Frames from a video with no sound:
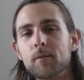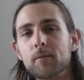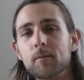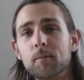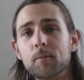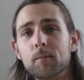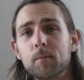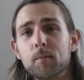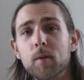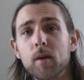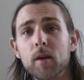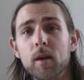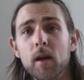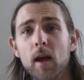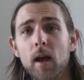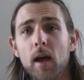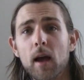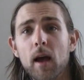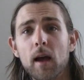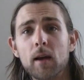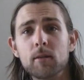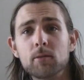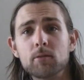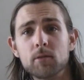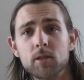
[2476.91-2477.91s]
but yeah, I
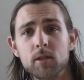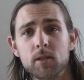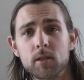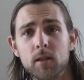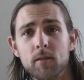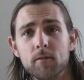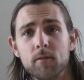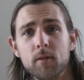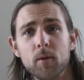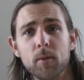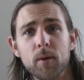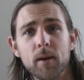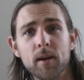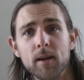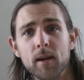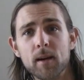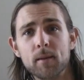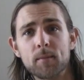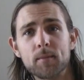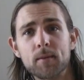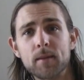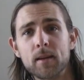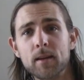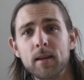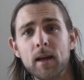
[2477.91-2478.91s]
would just love to wake up
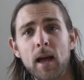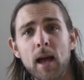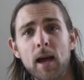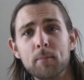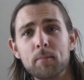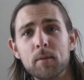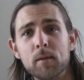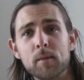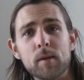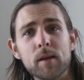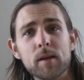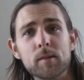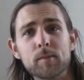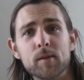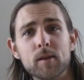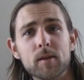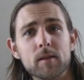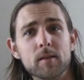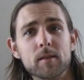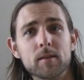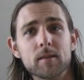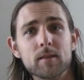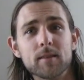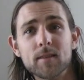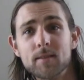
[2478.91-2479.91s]
to happy people.
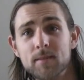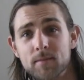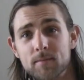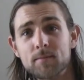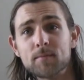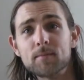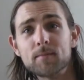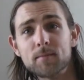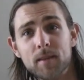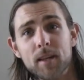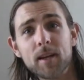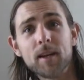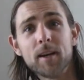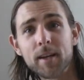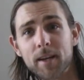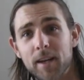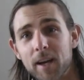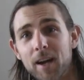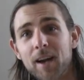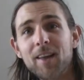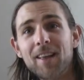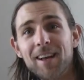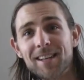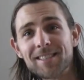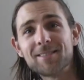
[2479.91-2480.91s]
There you go.
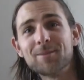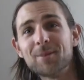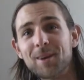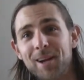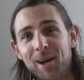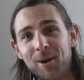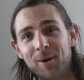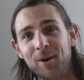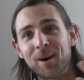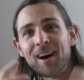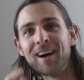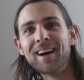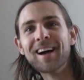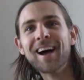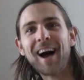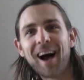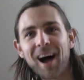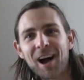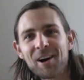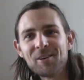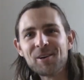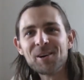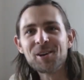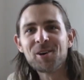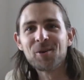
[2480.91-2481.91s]
That's what I want. I
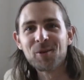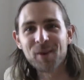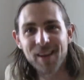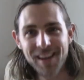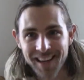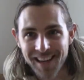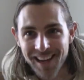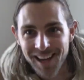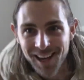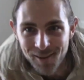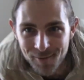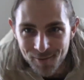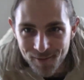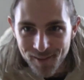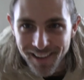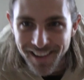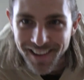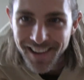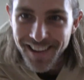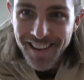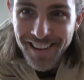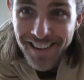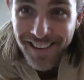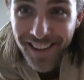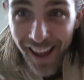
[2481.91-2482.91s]
want to wake up
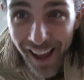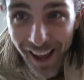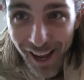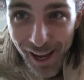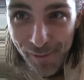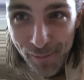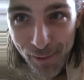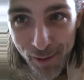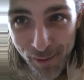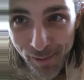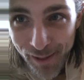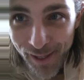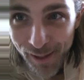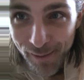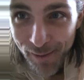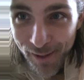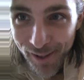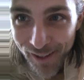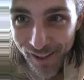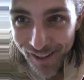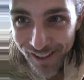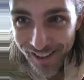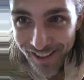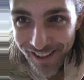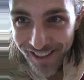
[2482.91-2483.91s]
the happy people.
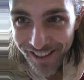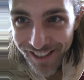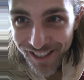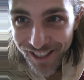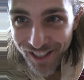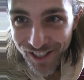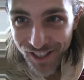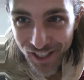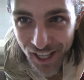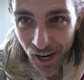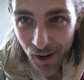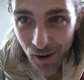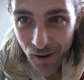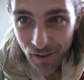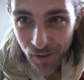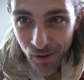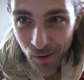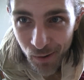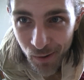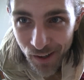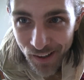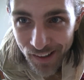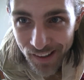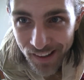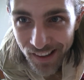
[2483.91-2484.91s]
Ciao,
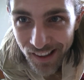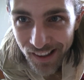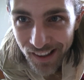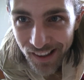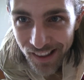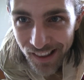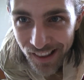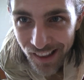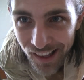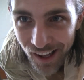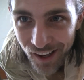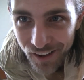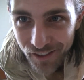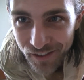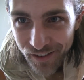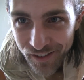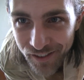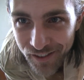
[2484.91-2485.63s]
everyone. Love.